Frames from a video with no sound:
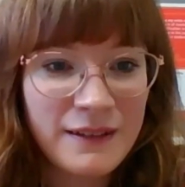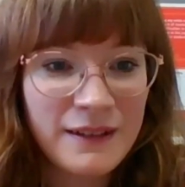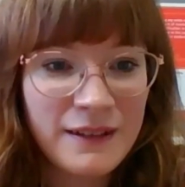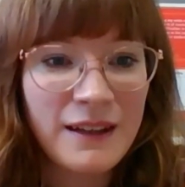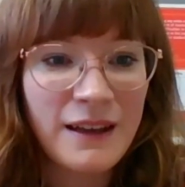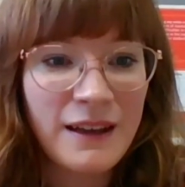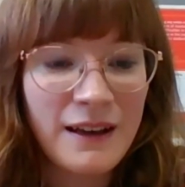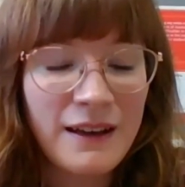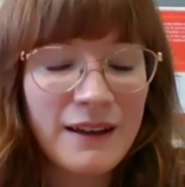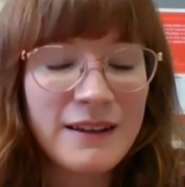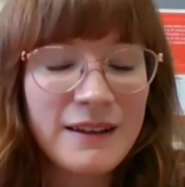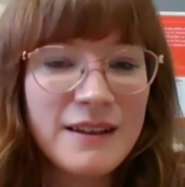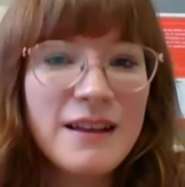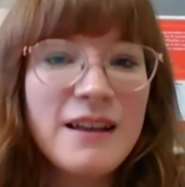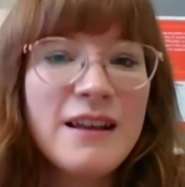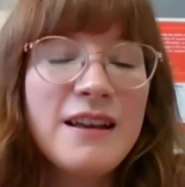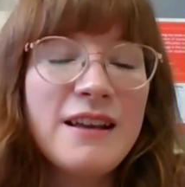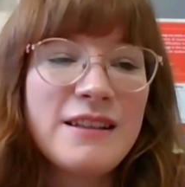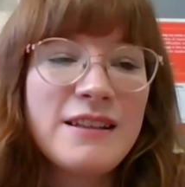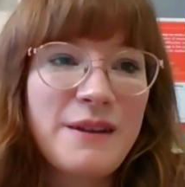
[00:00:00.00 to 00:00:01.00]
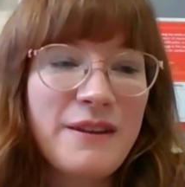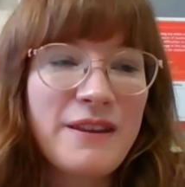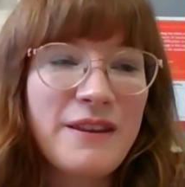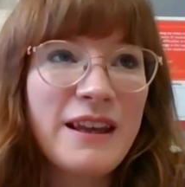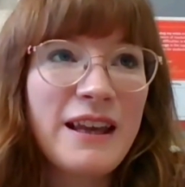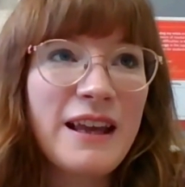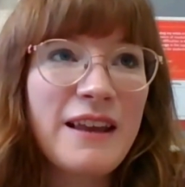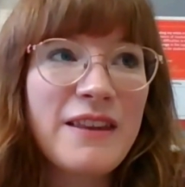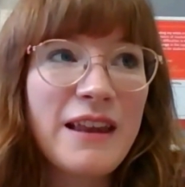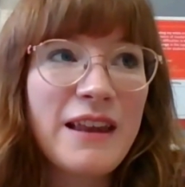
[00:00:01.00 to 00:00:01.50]
Yeah. So I
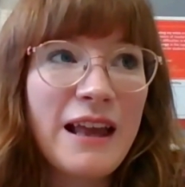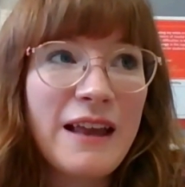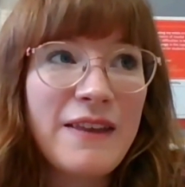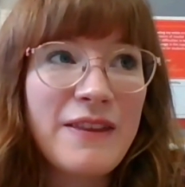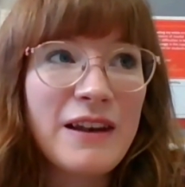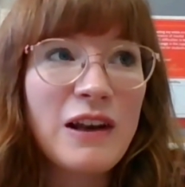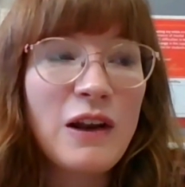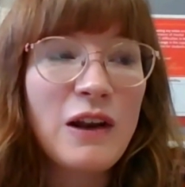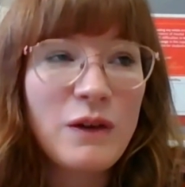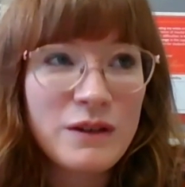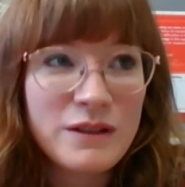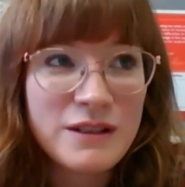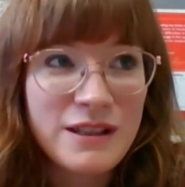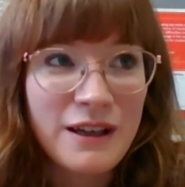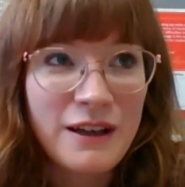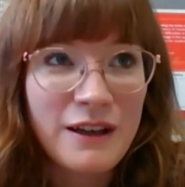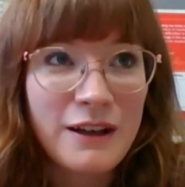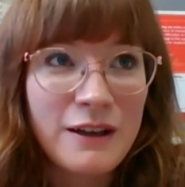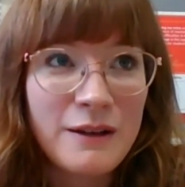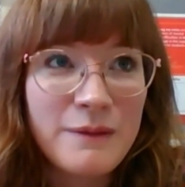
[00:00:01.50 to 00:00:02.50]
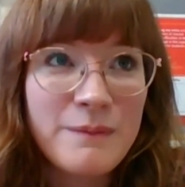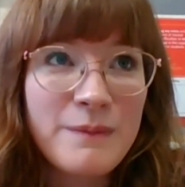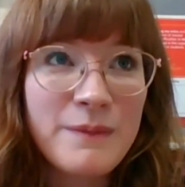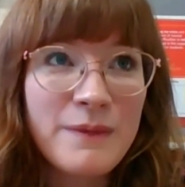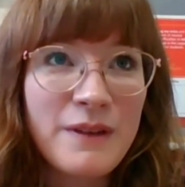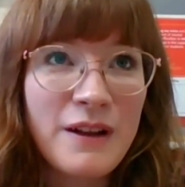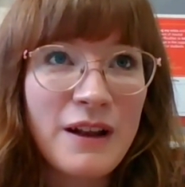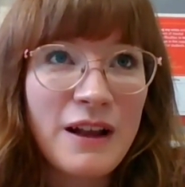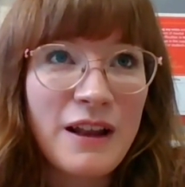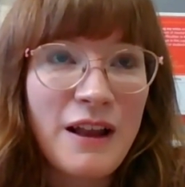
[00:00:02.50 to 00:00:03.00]
think in the long term,
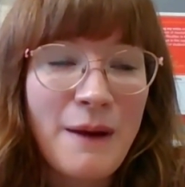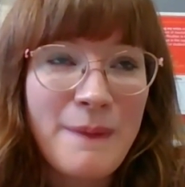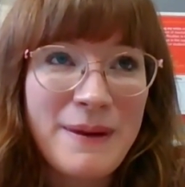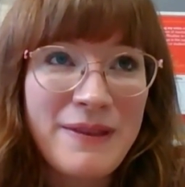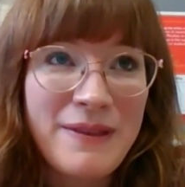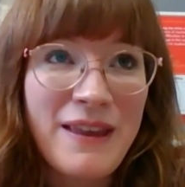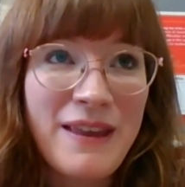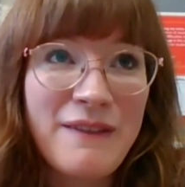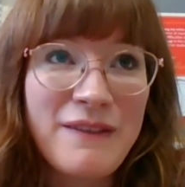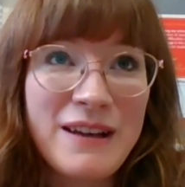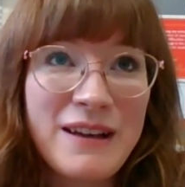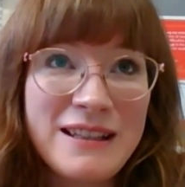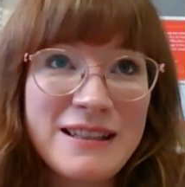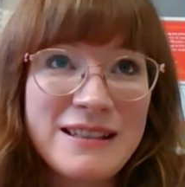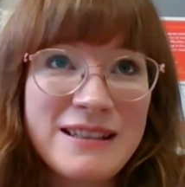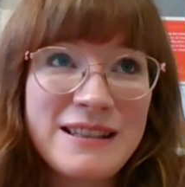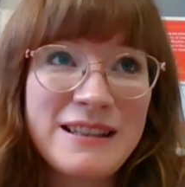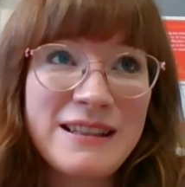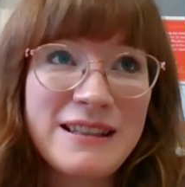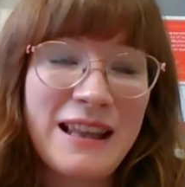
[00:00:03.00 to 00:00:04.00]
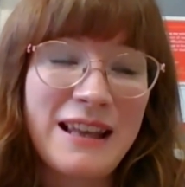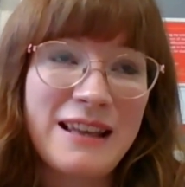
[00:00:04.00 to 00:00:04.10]
I mean, there's